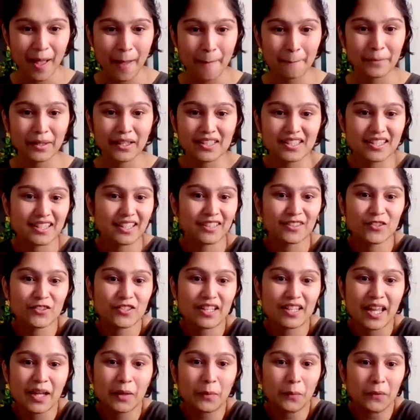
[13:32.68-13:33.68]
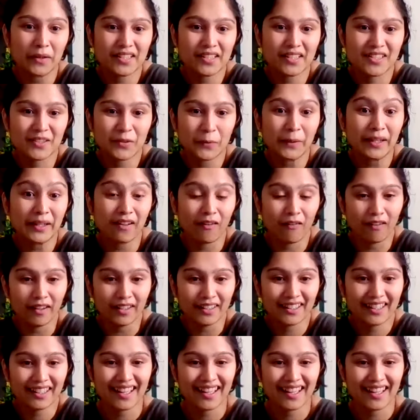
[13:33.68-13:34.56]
because they're just going on.